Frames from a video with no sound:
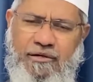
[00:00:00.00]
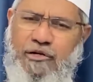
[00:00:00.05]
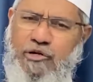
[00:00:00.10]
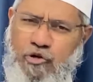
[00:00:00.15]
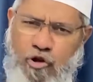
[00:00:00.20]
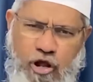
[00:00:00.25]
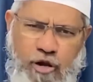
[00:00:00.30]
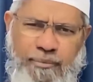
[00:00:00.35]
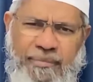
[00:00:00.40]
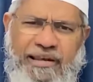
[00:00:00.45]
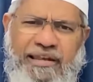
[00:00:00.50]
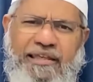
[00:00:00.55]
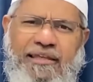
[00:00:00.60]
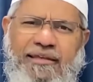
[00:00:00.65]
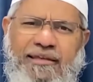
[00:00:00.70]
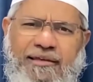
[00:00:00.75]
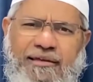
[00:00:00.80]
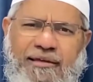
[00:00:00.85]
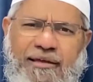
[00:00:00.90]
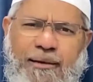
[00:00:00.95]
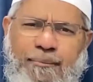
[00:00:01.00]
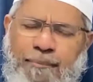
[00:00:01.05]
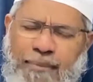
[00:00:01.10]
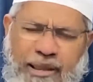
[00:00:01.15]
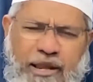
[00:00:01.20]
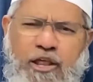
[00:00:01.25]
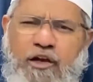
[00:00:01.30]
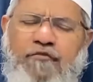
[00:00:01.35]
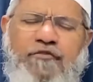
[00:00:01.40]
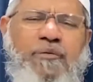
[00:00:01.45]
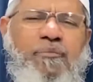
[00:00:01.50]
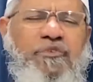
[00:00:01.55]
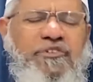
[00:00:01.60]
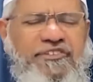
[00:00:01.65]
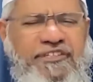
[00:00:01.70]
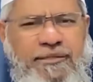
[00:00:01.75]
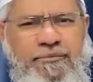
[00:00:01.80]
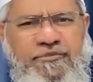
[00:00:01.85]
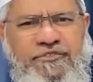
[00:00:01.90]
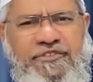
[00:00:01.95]
Normally, many of the
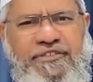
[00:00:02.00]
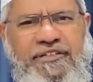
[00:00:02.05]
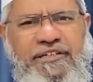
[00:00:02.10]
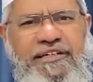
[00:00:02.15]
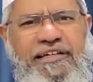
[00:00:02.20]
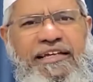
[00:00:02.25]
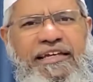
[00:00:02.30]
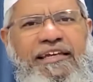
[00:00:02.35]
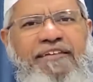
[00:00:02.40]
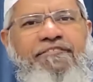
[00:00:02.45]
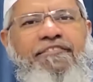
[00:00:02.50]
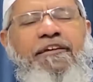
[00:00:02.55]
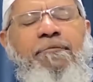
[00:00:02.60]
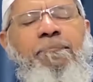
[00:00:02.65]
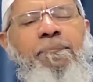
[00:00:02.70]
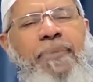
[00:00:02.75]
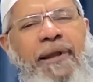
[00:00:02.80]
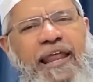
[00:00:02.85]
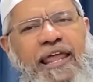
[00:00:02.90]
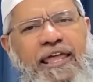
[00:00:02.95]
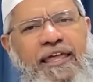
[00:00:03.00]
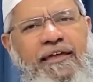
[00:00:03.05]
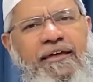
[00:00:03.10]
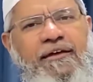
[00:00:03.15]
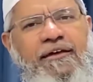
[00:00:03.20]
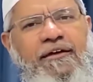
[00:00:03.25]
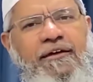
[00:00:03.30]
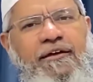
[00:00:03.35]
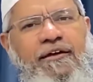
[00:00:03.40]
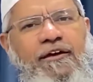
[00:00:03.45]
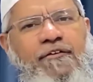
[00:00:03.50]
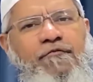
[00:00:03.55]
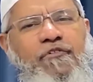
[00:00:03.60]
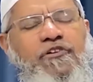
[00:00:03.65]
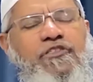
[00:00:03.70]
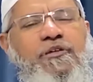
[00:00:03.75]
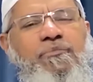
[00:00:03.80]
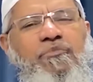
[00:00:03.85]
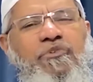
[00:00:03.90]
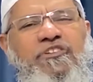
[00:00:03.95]
Muslims, we pray
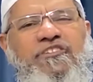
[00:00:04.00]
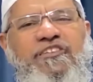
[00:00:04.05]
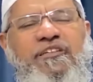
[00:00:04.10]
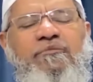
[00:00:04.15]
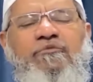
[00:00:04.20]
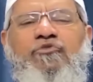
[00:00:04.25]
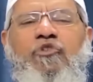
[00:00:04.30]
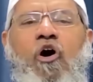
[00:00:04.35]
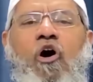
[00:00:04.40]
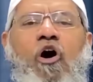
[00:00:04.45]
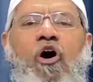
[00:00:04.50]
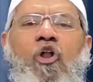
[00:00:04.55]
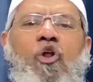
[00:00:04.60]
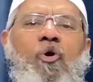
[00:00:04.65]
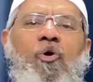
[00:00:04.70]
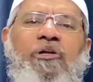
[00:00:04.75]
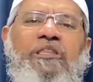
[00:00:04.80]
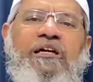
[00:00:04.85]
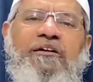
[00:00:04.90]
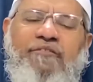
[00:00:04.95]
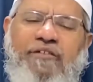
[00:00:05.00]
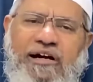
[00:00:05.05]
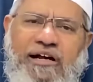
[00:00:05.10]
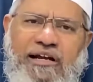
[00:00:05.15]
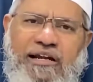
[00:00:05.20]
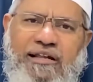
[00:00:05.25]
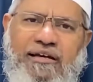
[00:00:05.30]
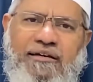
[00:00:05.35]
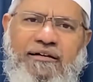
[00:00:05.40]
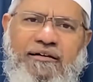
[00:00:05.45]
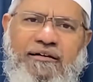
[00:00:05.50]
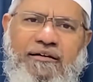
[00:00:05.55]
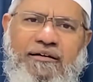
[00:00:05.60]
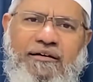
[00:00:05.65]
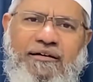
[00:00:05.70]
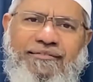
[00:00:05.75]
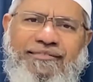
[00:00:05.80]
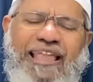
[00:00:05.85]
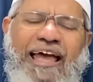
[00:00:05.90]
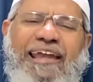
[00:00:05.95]
for the Muslims all over the world
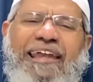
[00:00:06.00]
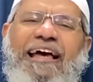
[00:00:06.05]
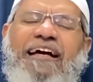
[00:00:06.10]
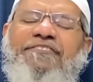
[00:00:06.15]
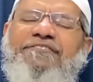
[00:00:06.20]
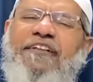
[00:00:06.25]
that are